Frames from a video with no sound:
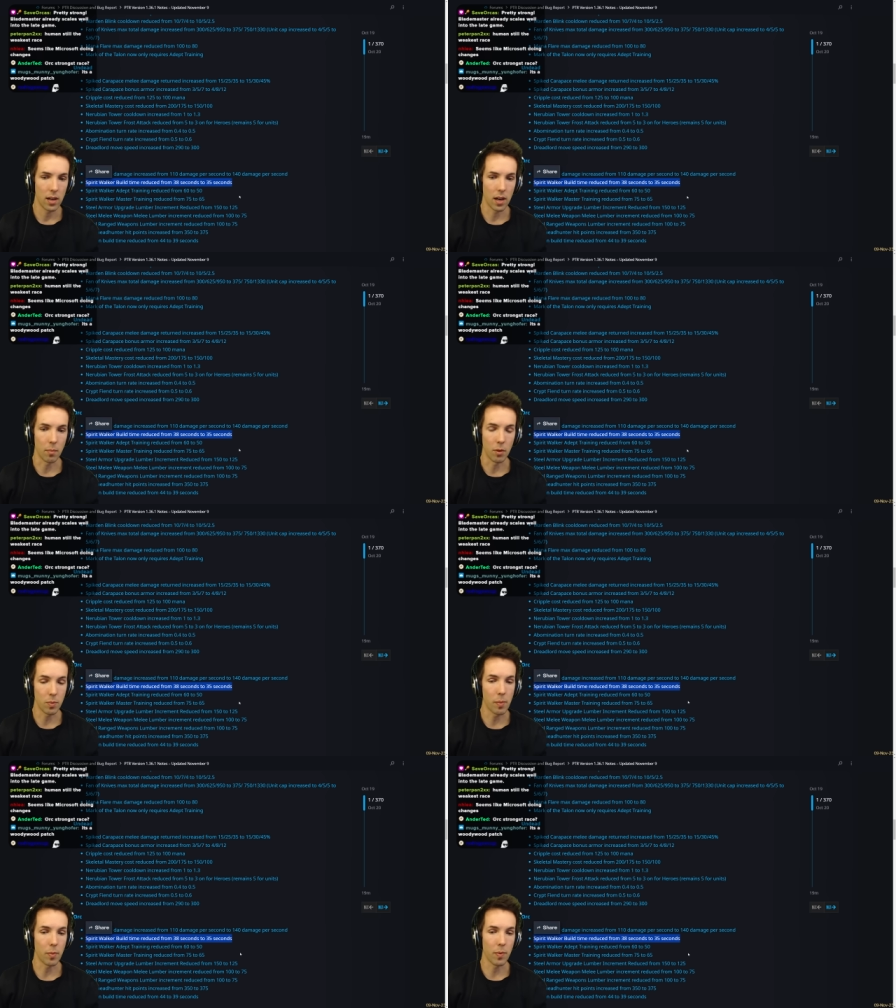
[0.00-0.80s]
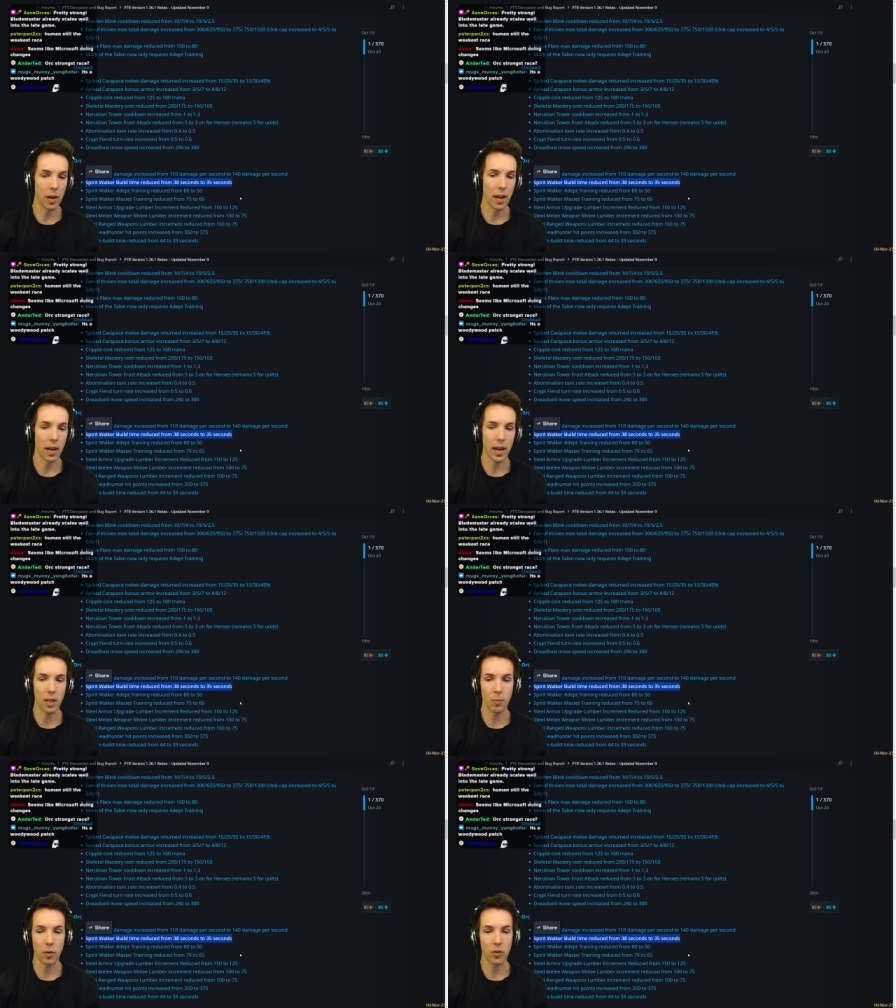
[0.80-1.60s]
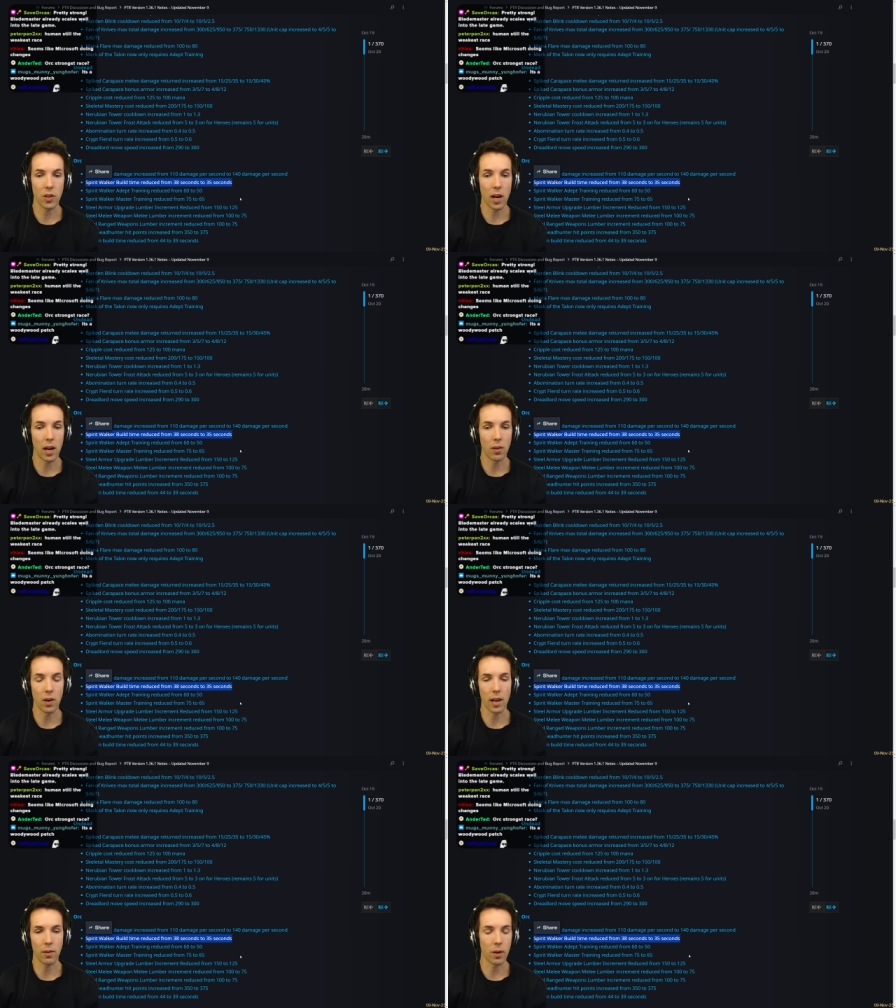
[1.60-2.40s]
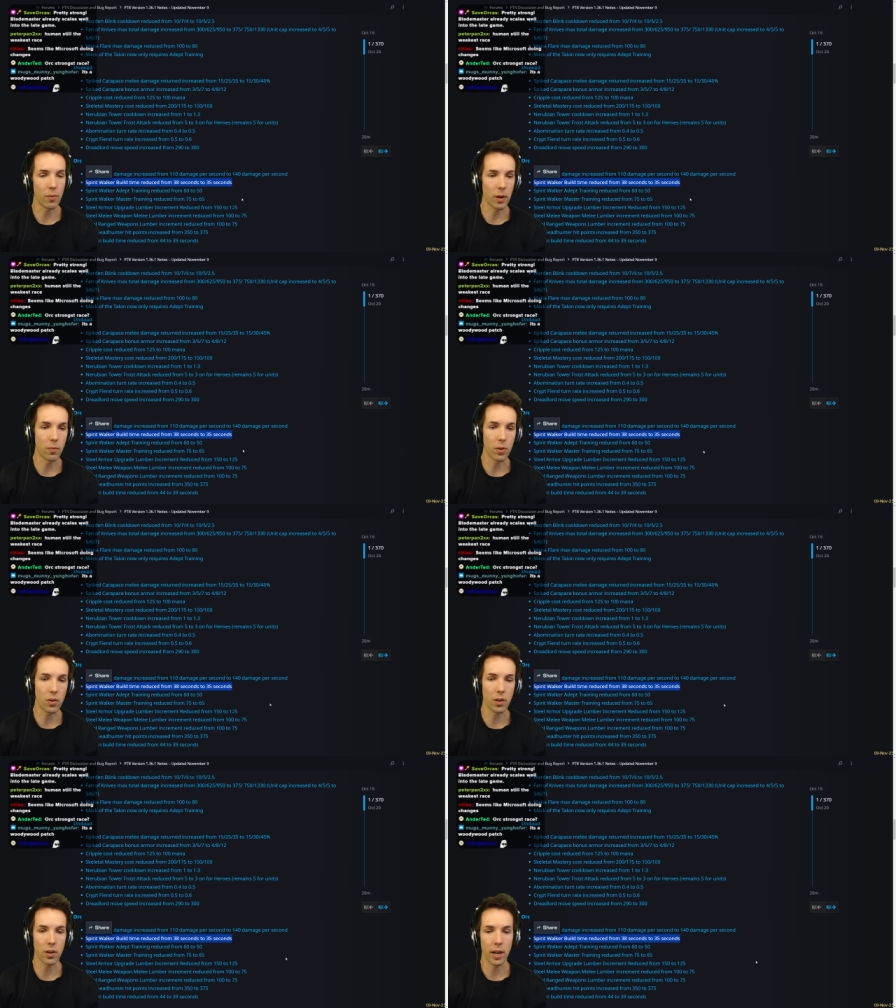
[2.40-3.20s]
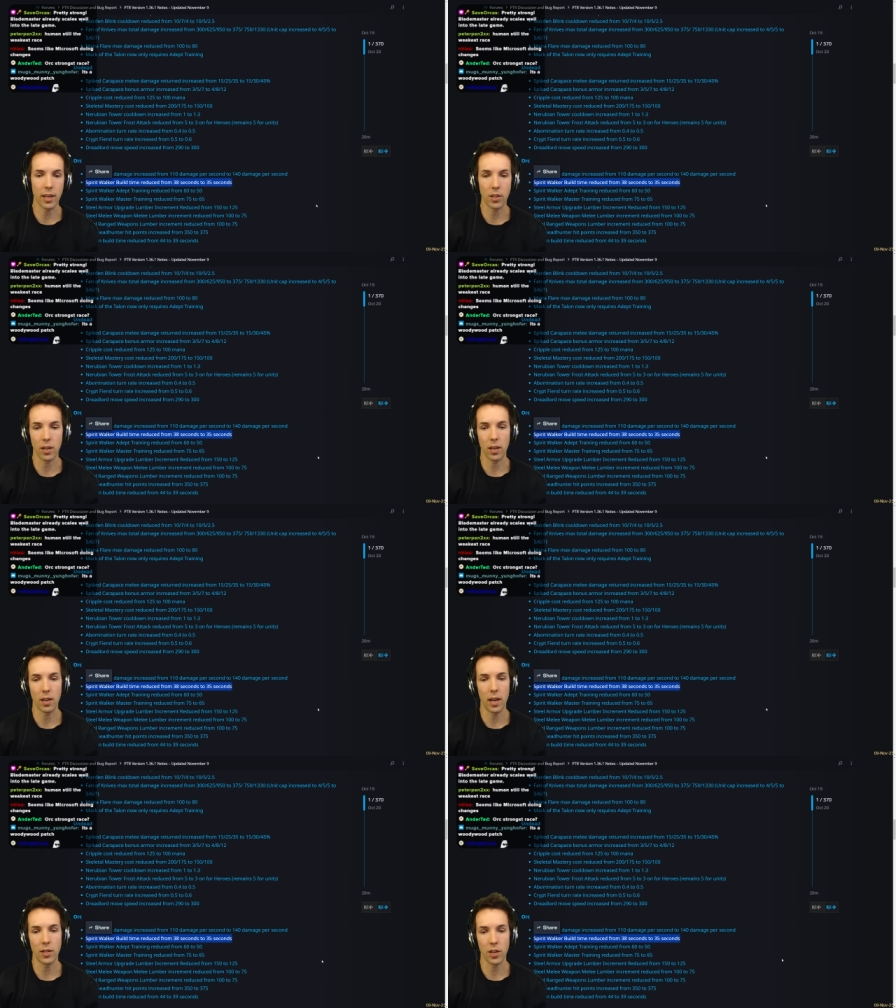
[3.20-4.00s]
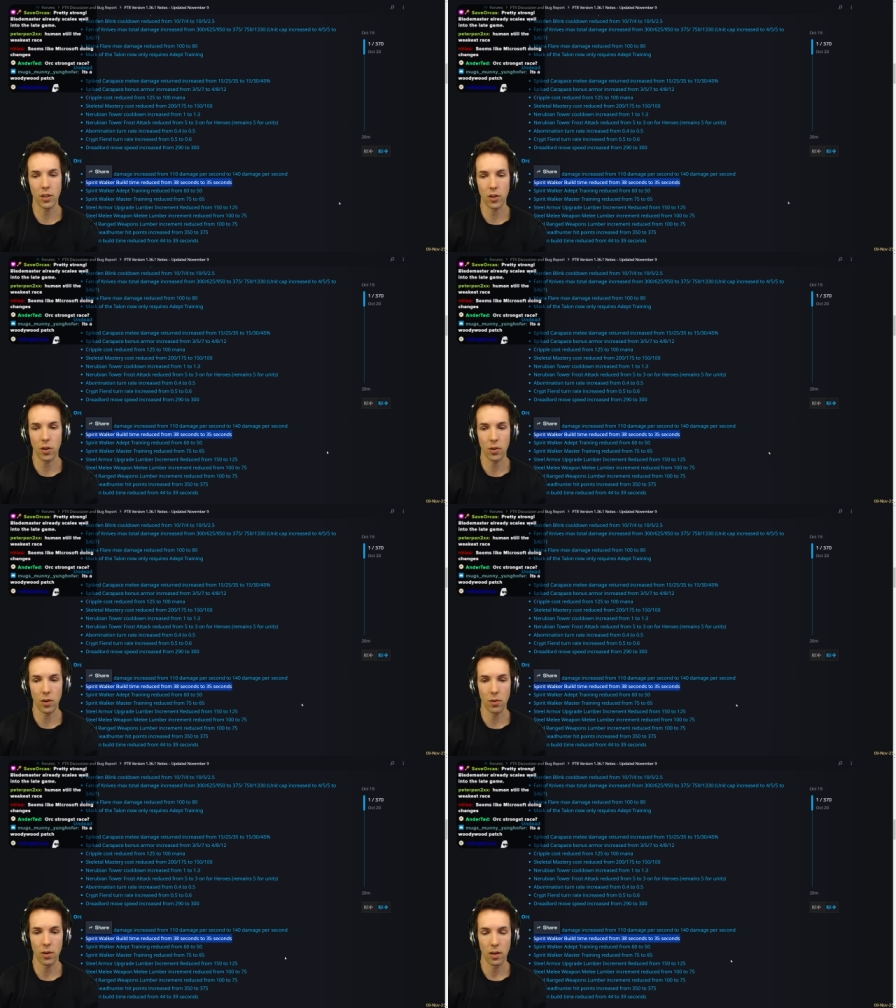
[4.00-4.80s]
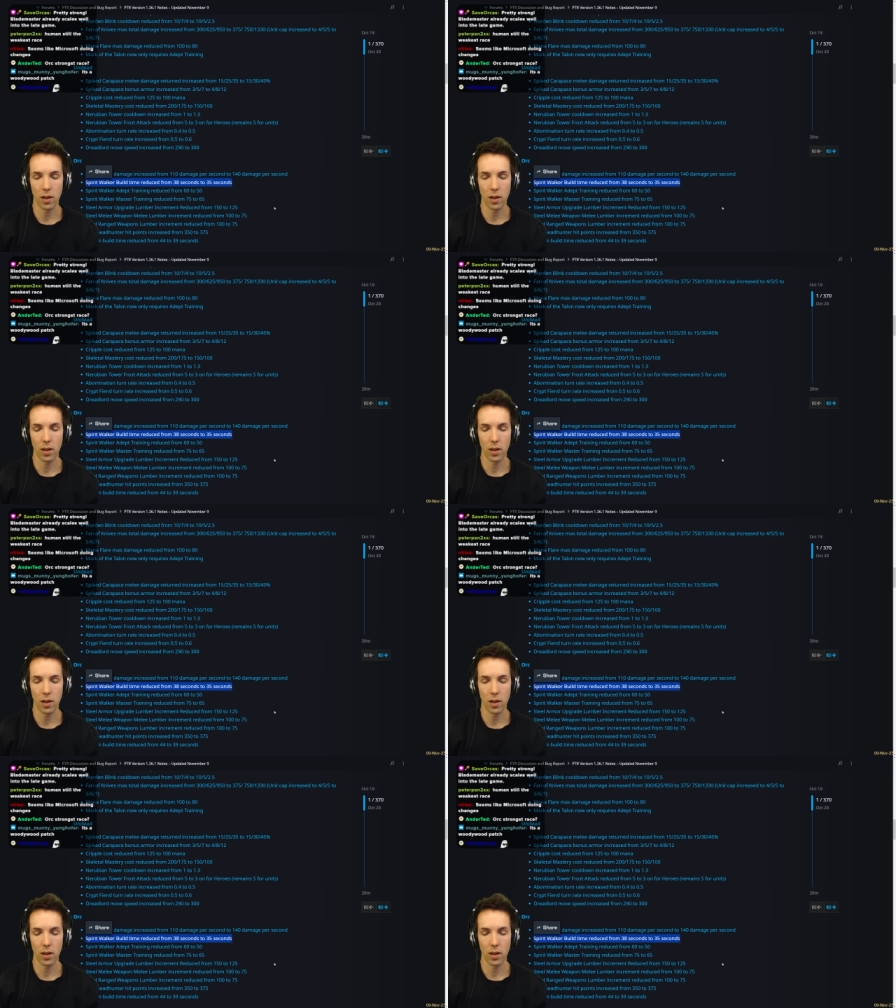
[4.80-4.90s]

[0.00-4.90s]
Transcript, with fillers: Uh, most people play Expo style or like Grunt Raider Walker, H- HH Kodo,